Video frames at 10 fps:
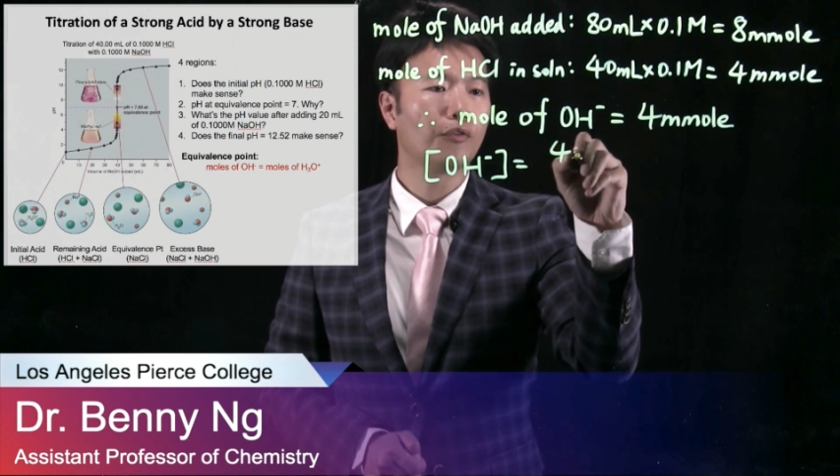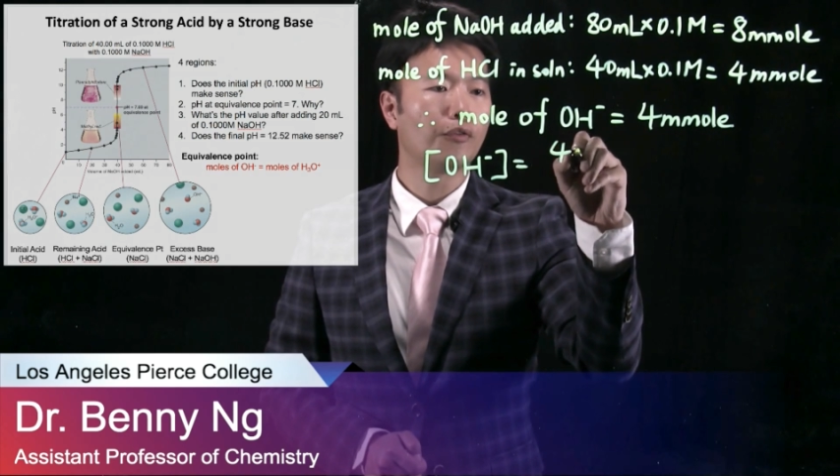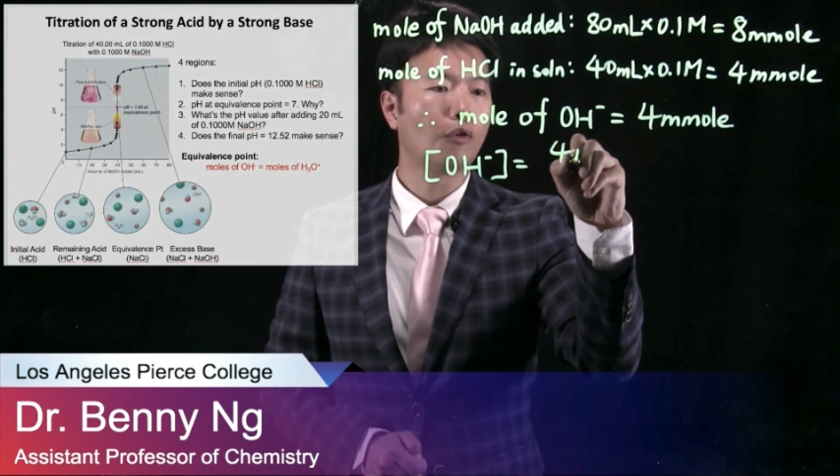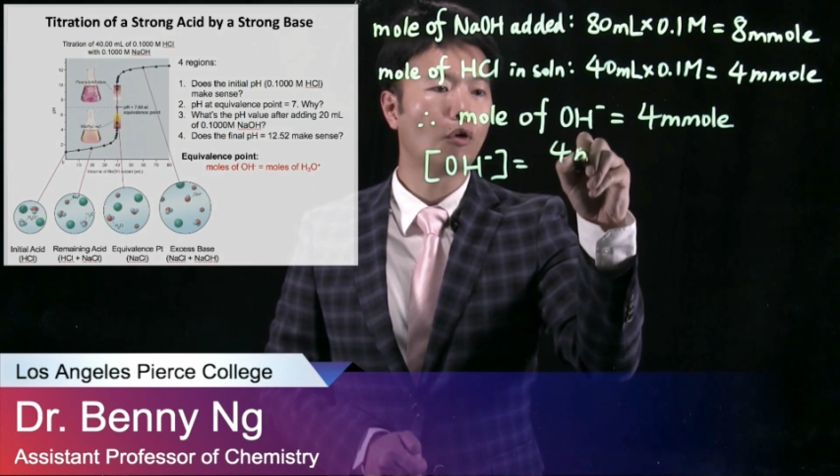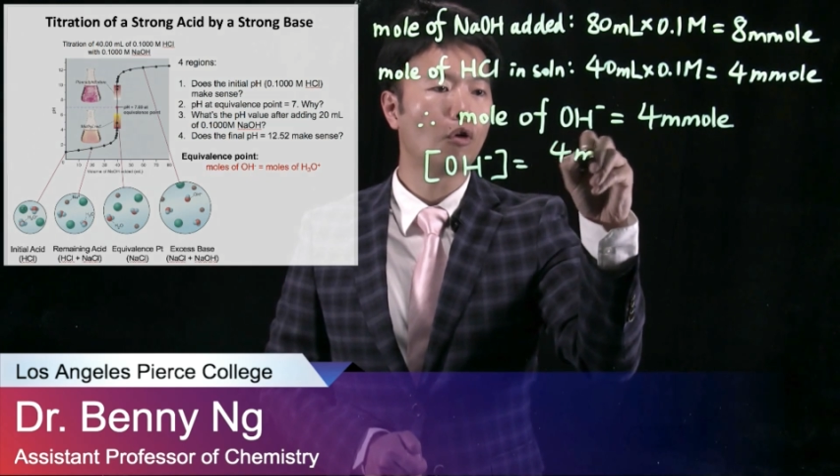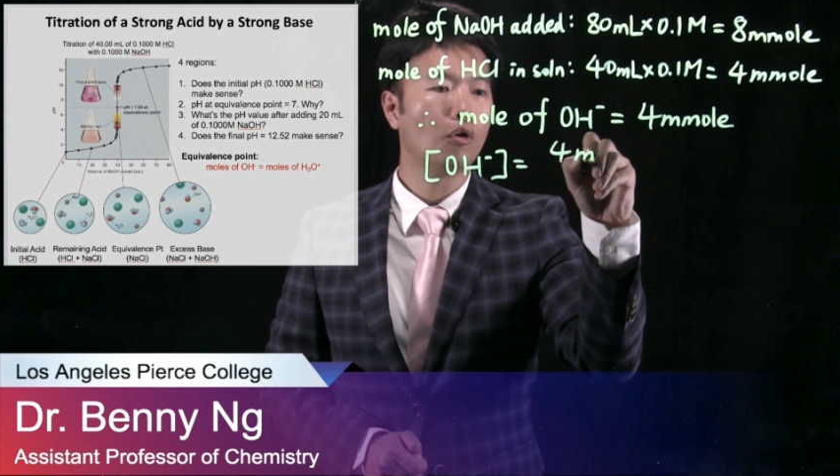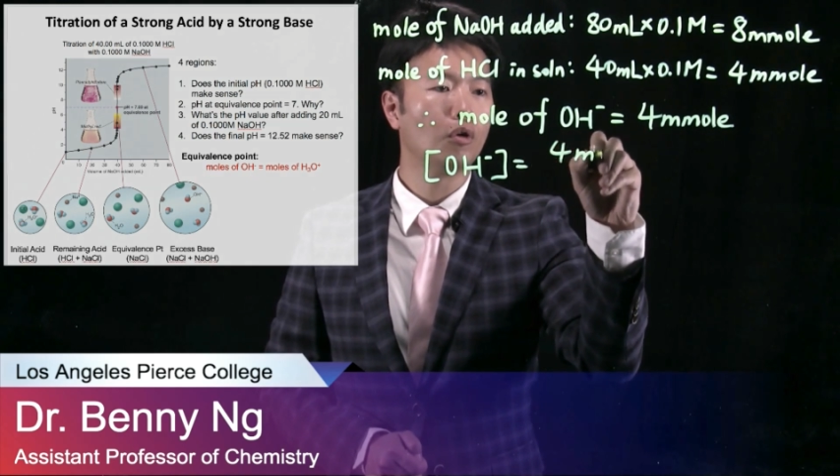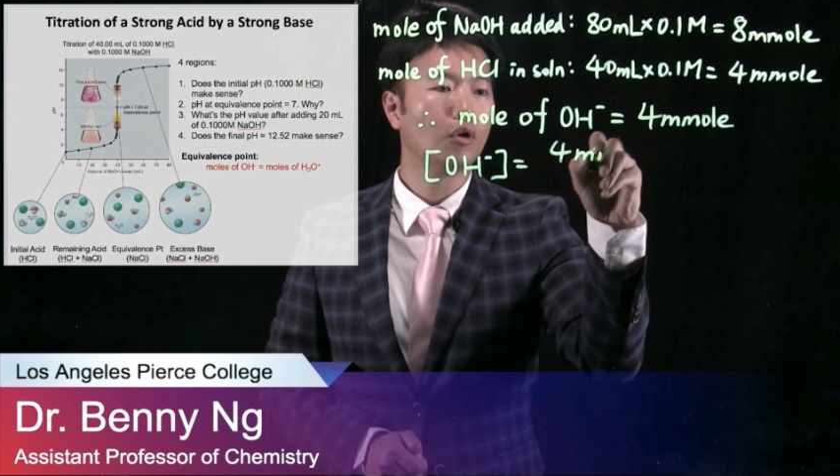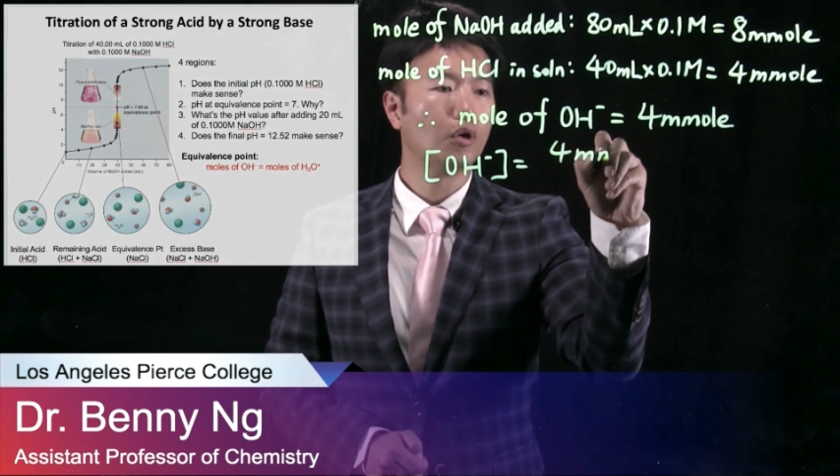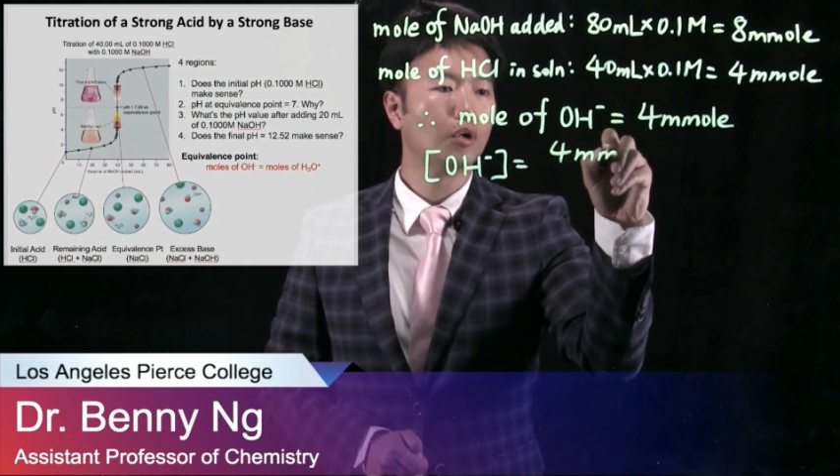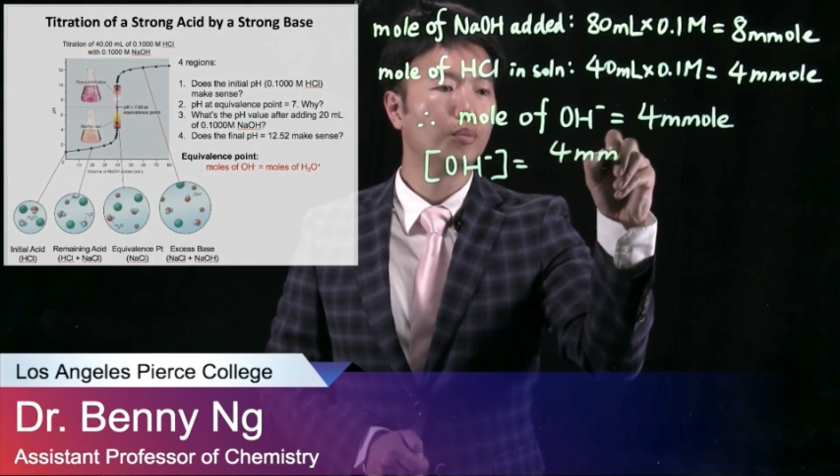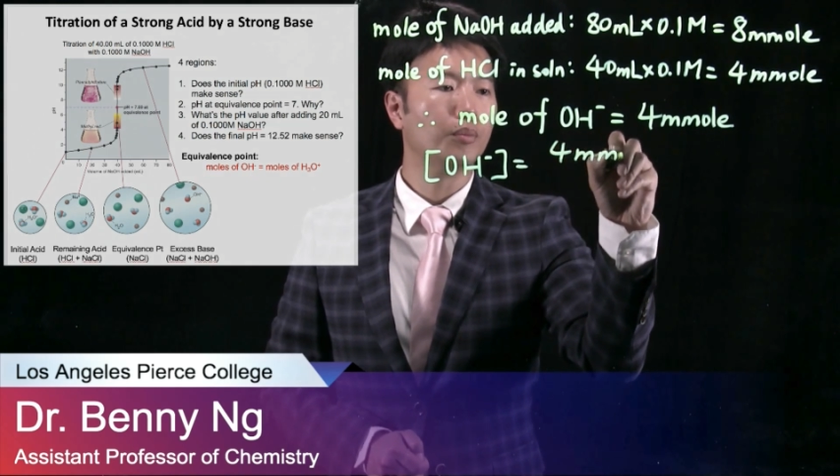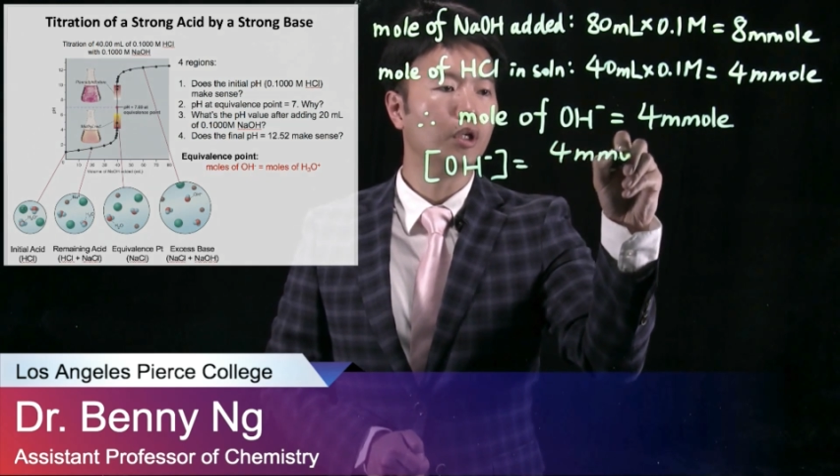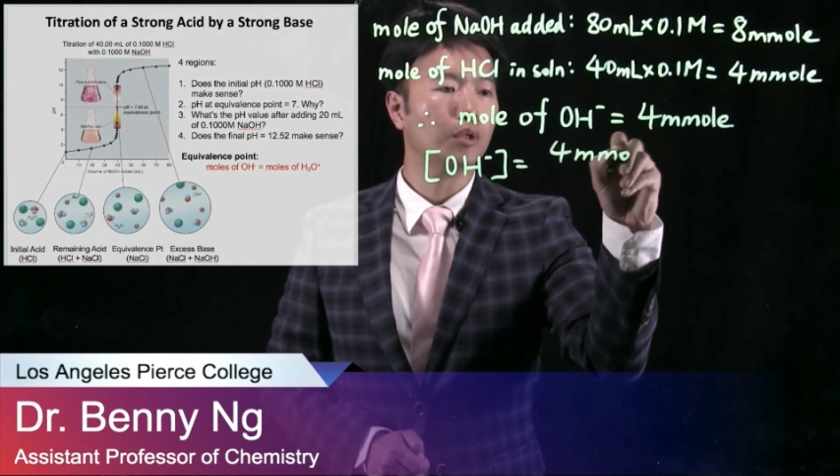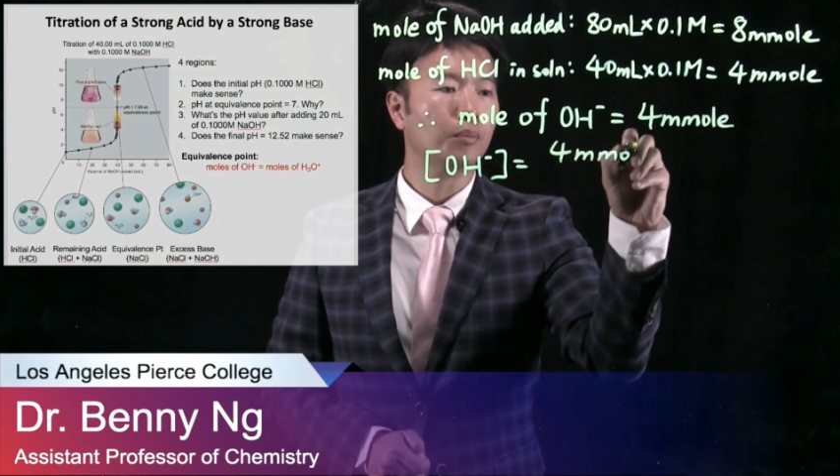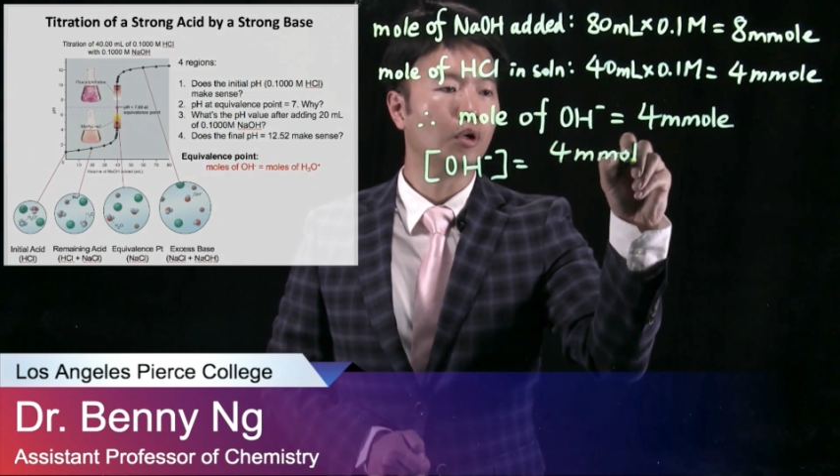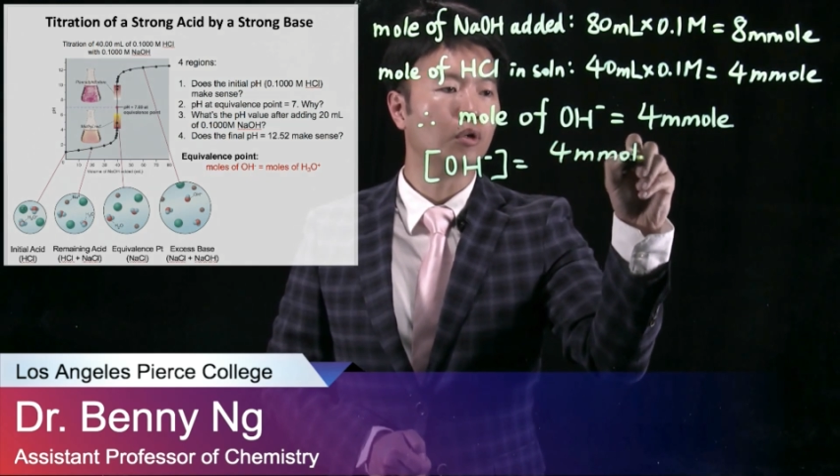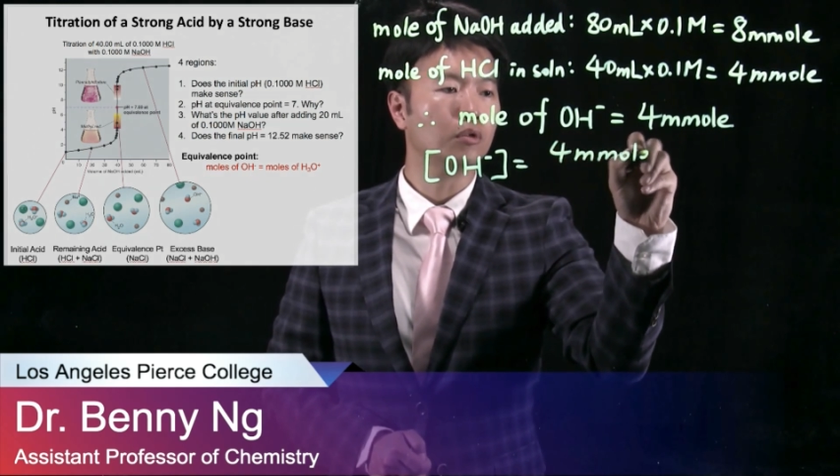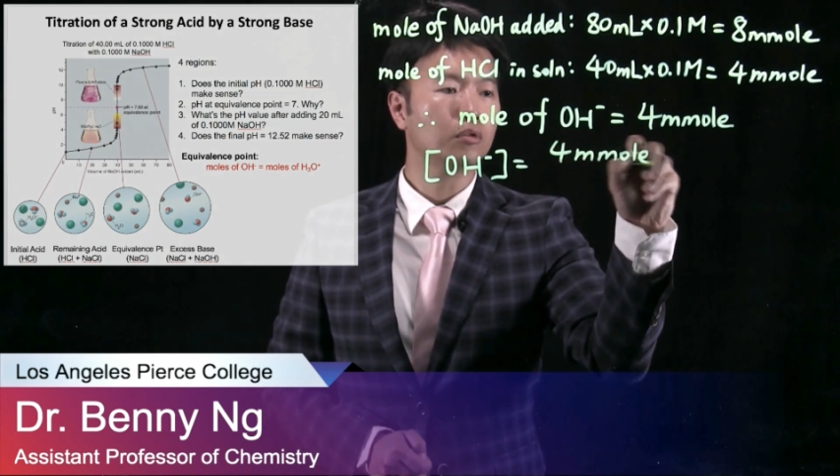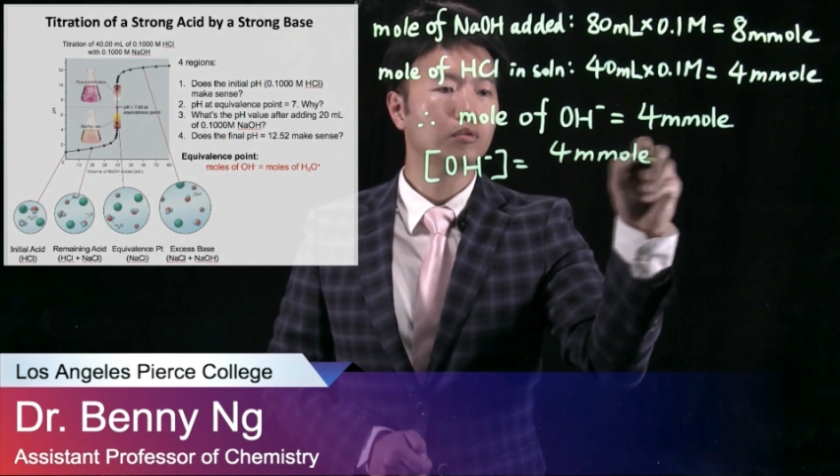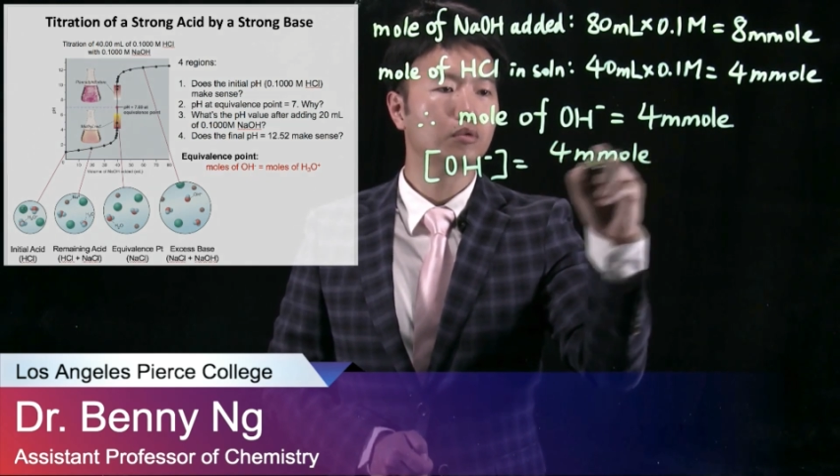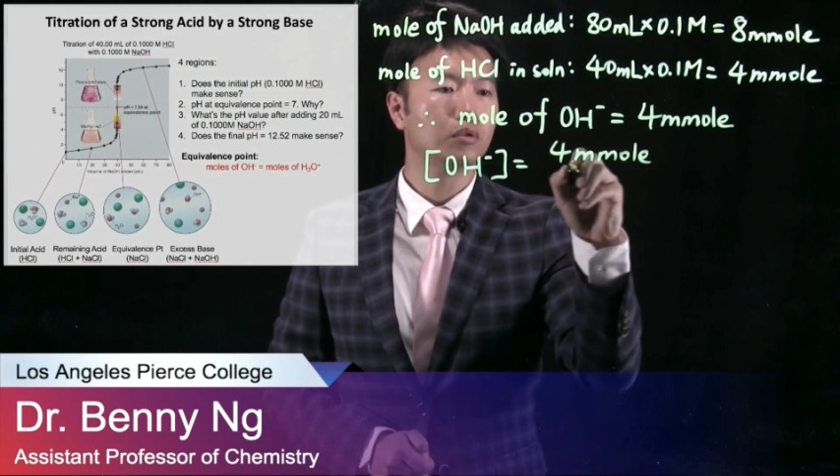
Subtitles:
4 millimole